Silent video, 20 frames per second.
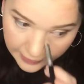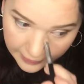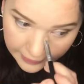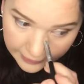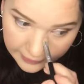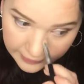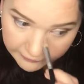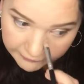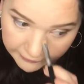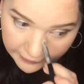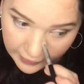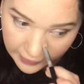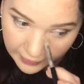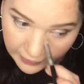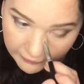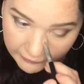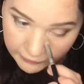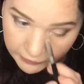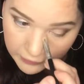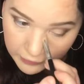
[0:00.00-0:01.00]
And if I
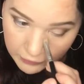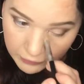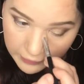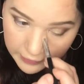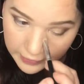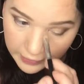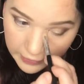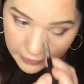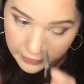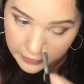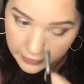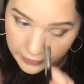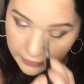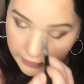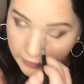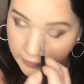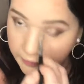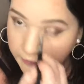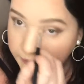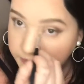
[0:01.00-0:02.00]
have a little
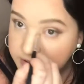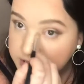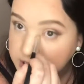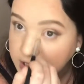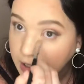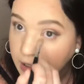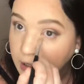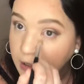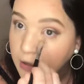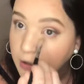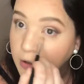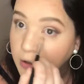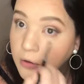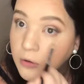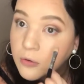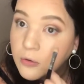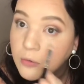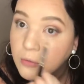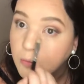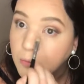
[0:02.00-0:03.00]
area of
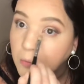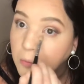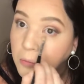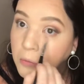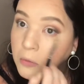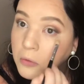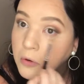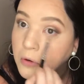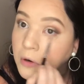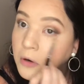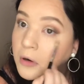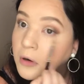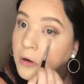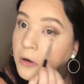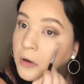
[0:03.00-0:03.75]
shadow or